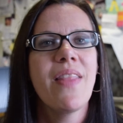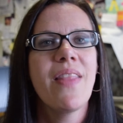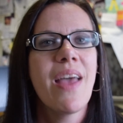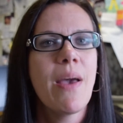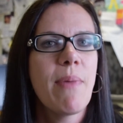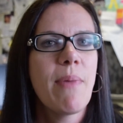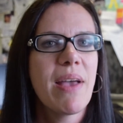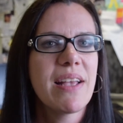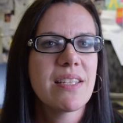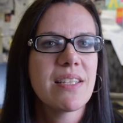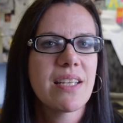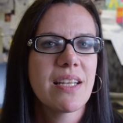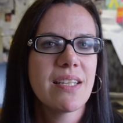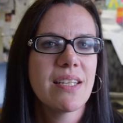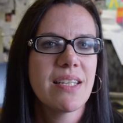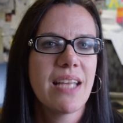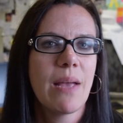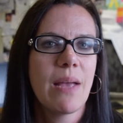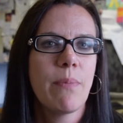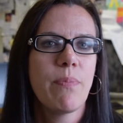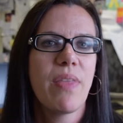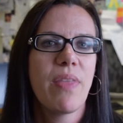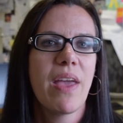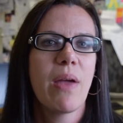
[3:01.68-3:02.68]
that masking
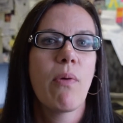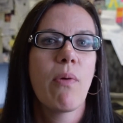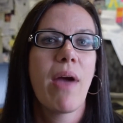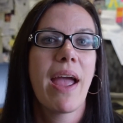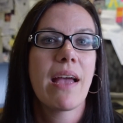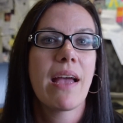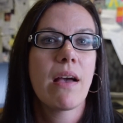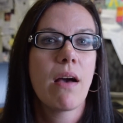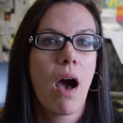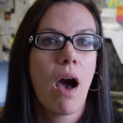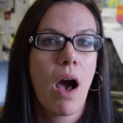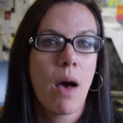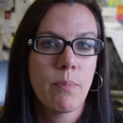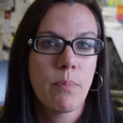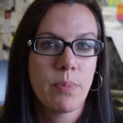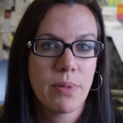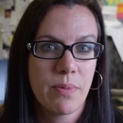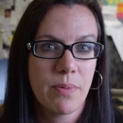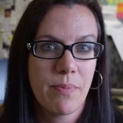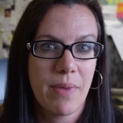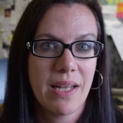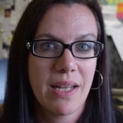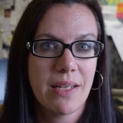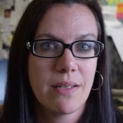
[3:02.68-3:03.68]
tape, they write
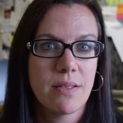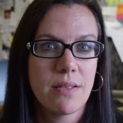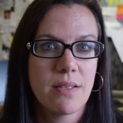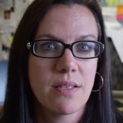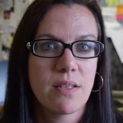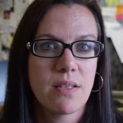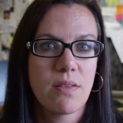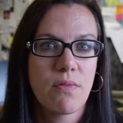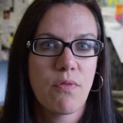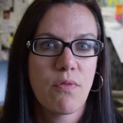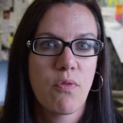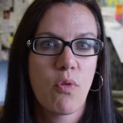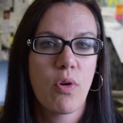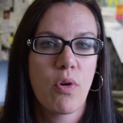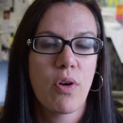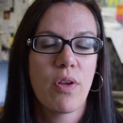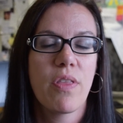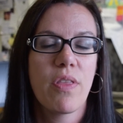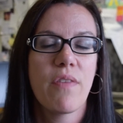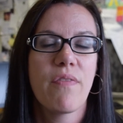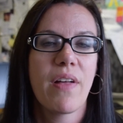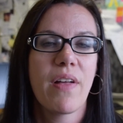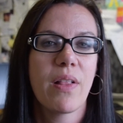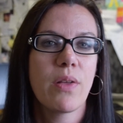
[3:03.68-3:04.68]
compliments for
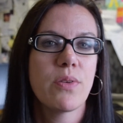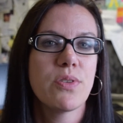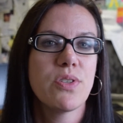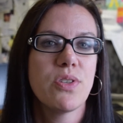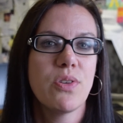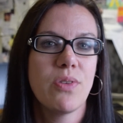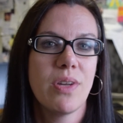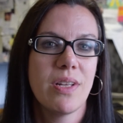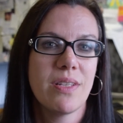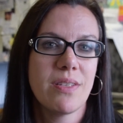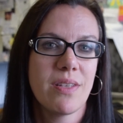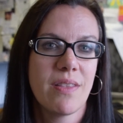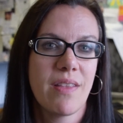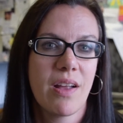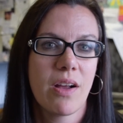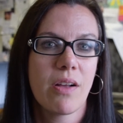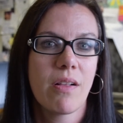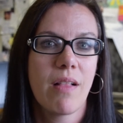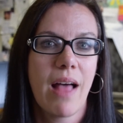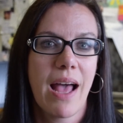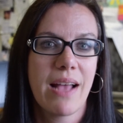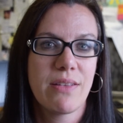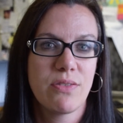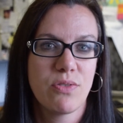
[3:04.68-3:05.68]
the fellow students in their
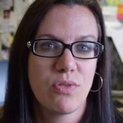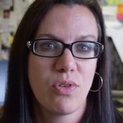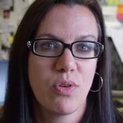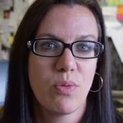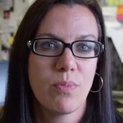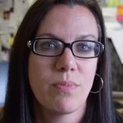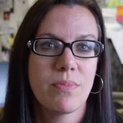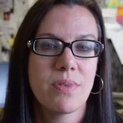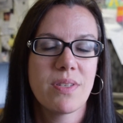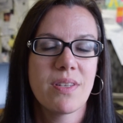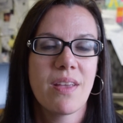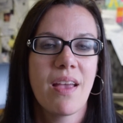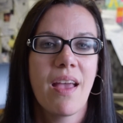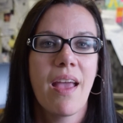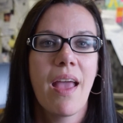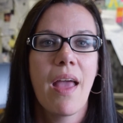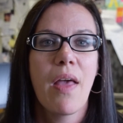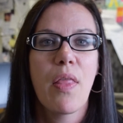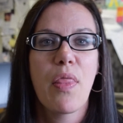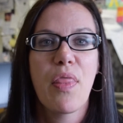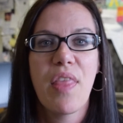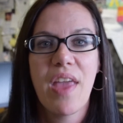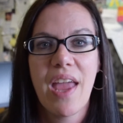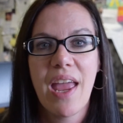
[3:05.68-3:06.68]
classrooms.
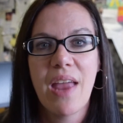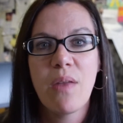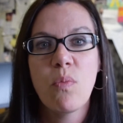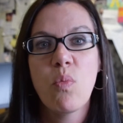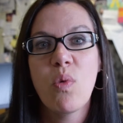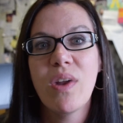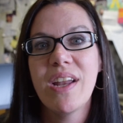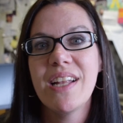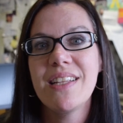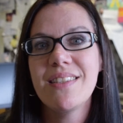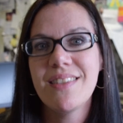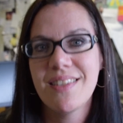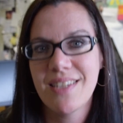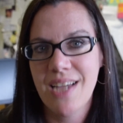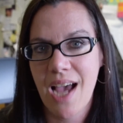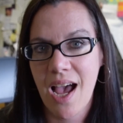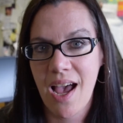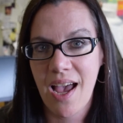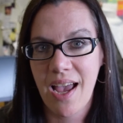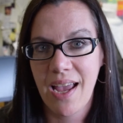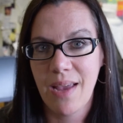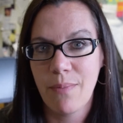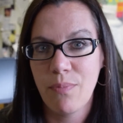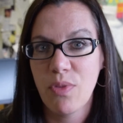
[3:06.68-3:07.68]
Then when it's
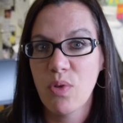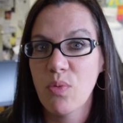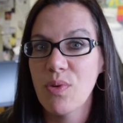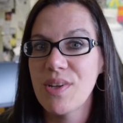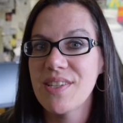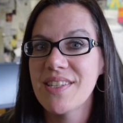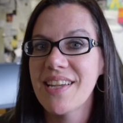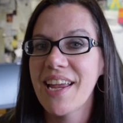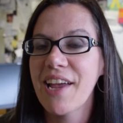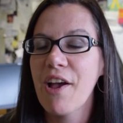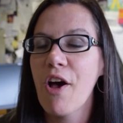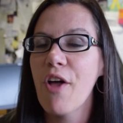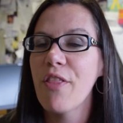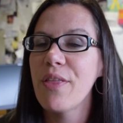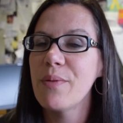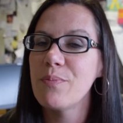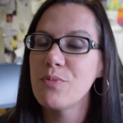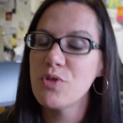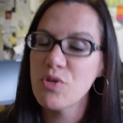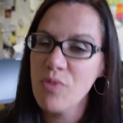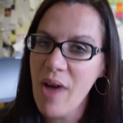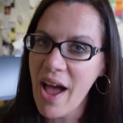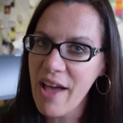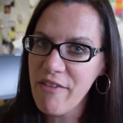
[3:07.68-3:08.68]
time, the reason I call them
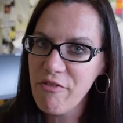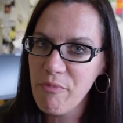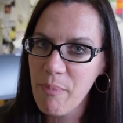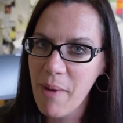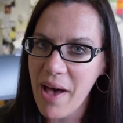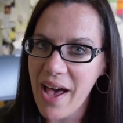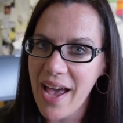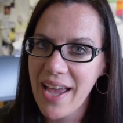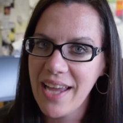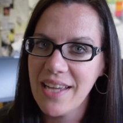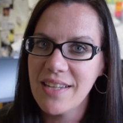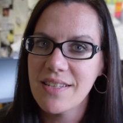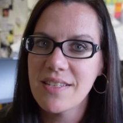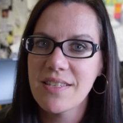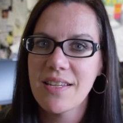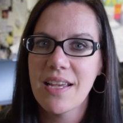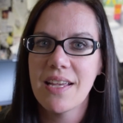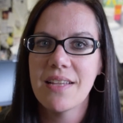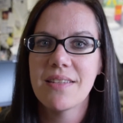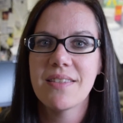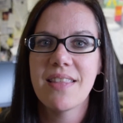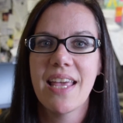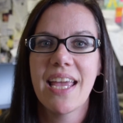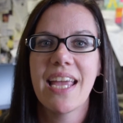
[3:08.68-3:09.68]
DriveBys
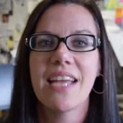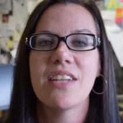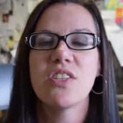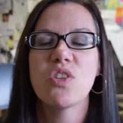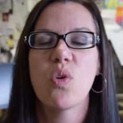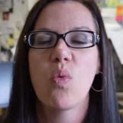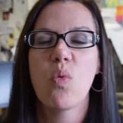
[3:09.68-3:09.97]
is they get to